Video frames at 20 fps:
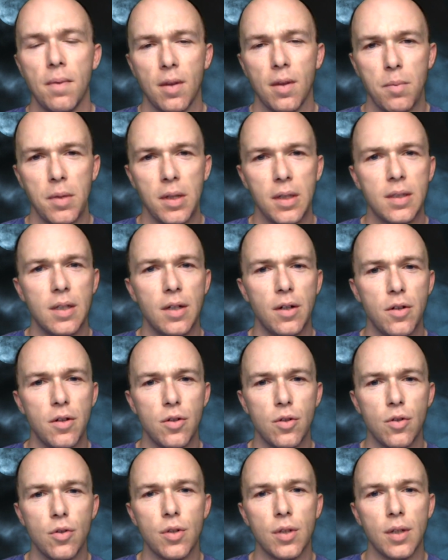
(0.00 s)
the military
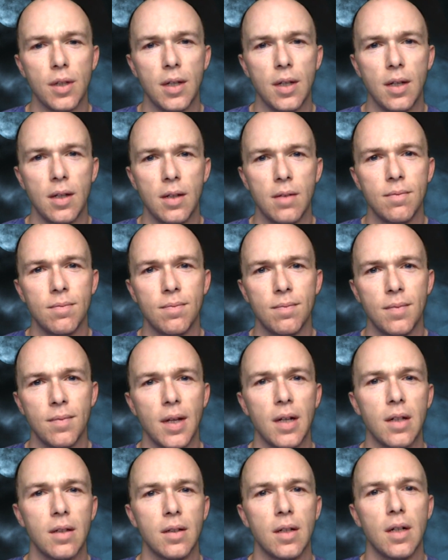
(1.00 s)
is usually
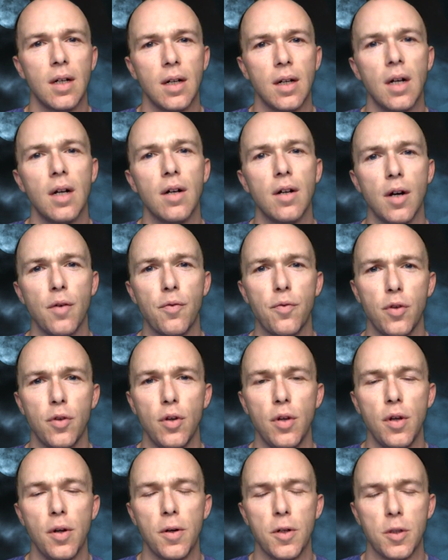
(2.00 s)
a
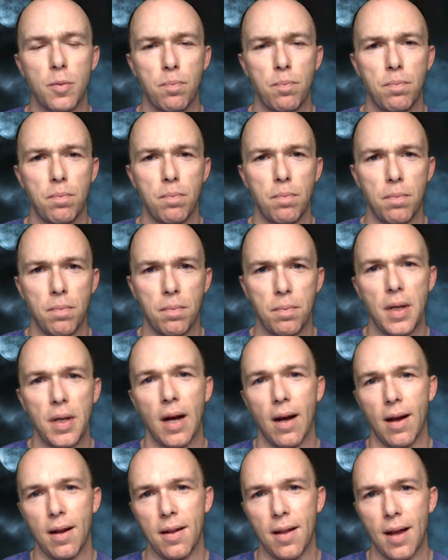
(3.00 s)
few years
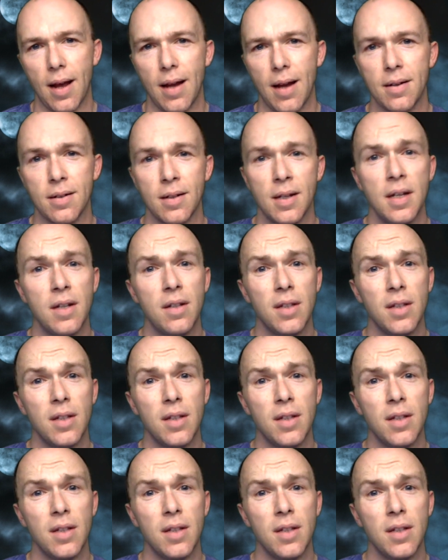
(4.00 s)
behind that.